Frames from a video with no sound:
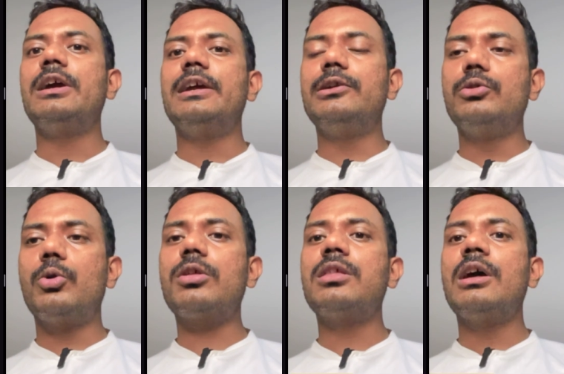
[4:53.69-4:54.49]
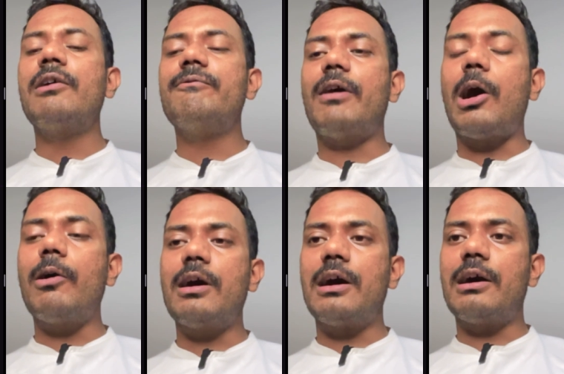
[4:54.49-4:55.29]
In nodes,
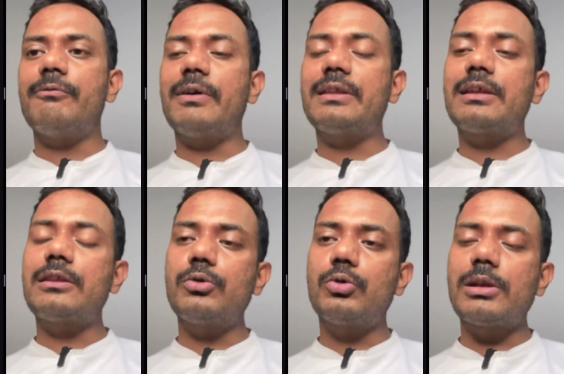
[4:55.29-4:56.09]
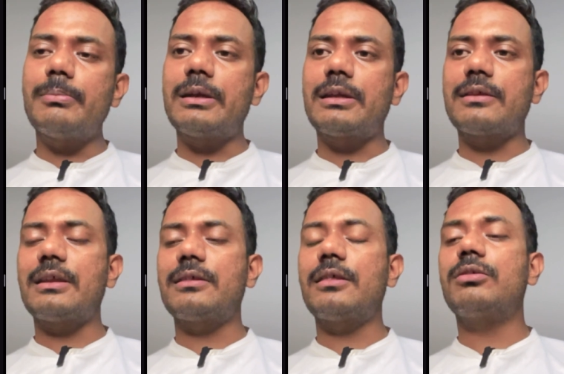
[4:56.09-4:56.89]
whether the nodal
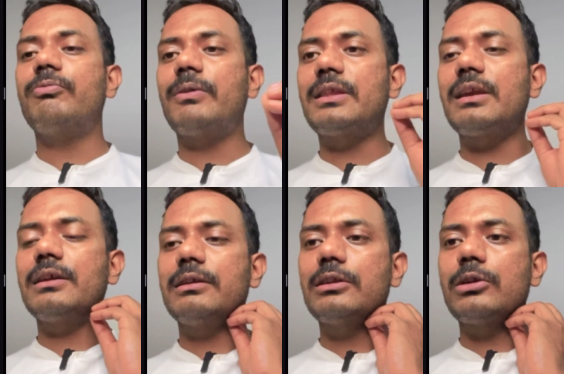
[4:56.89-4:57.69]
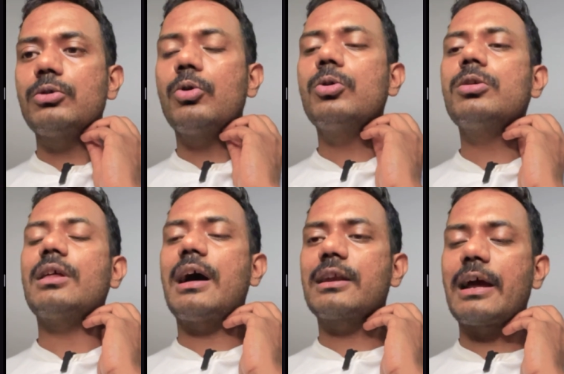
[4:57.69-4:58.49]
metastasis, whether the nodes
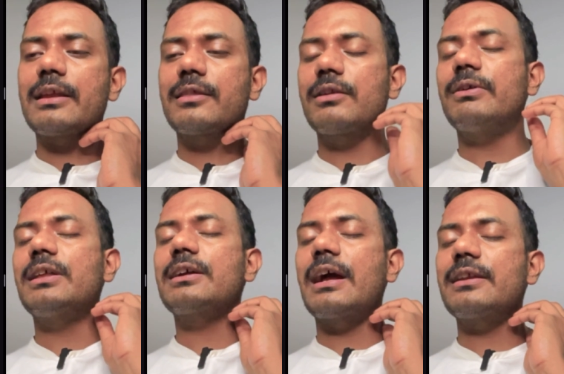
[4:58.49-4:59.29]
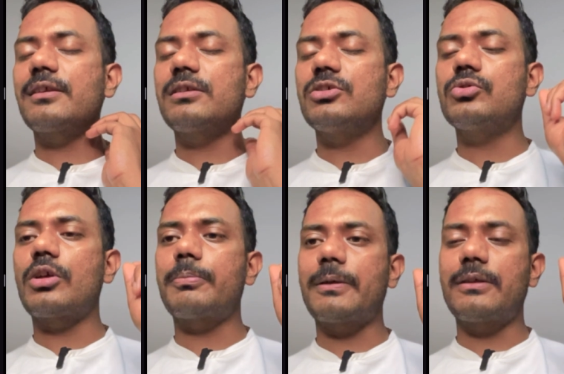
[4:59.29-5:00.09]
are cancers, whether cancer tissues
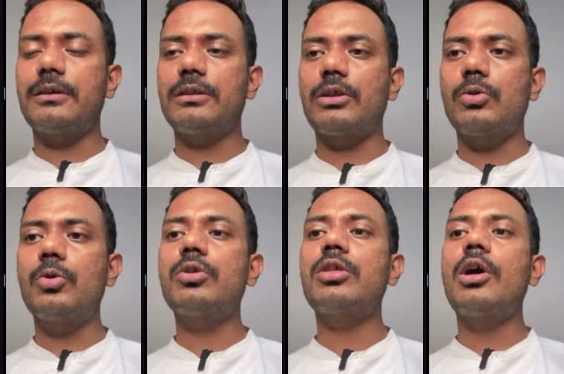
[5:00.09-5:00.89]
are present in the nodes,